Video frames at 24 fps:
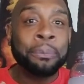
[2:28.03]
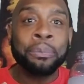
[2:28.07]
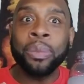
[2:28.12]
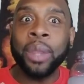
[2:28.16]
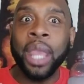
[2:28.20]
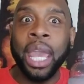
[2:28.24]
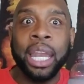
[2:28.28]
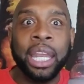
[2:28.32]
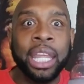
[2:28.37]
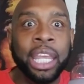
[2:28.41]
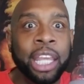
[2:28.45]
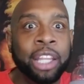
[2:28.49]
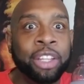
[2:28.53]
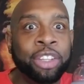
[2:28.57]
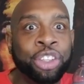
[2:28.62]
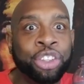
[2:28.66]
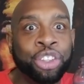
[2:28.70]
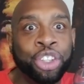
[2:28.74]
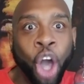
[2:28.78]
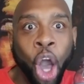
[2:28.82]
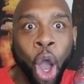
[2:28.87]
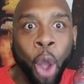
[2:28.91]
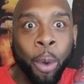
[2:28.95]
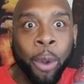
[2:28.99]
and he is
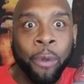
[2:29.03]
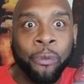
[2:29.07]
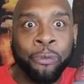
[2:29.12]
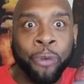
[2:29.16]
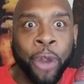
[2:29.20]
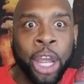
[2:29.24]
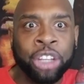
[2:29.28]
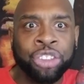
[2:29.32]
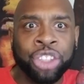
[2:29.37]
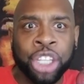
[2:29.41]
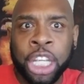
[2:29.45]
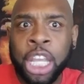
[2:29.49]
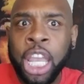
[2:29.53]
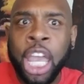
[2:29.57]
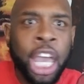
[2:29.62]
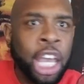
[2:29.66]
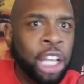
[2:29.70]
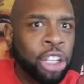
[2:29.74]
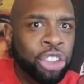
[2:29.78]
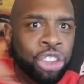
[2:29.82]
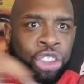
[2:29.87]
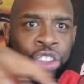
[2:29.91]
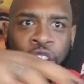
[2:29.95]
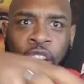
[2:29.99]
so refreshing,
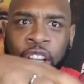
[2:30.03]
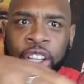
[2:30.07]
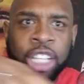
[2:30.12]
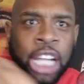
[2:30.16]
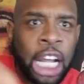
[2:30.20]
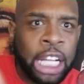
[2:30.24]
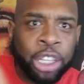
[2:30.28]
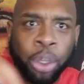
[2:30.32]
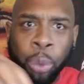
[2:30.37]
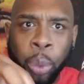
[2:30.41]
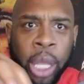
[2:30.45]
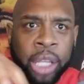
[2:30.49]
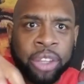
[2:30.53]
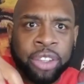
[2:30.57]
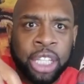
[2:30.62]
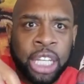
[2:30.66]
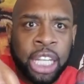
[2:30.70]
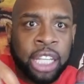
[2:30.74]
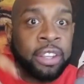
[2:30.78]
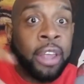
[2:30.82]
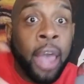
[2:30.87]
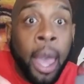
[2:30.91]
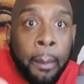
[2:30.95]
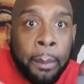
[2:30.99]
just like the rest of
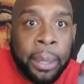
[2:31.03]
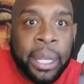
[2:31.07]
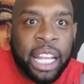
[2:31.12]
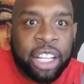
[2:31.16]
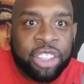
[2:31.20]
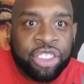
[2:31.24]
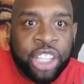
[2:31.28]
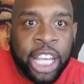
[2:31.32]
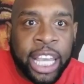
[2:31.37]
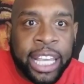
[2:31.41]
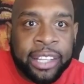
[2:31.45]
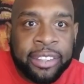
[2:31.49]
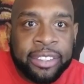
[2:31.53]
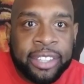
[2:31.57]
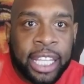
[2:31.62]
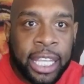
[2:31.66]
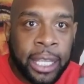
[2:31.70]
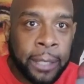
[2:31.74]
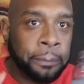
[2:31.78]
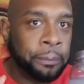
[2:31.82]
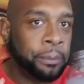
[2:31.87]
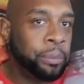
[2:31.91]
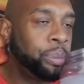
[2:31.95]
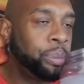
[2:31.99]
this. But let's check and see.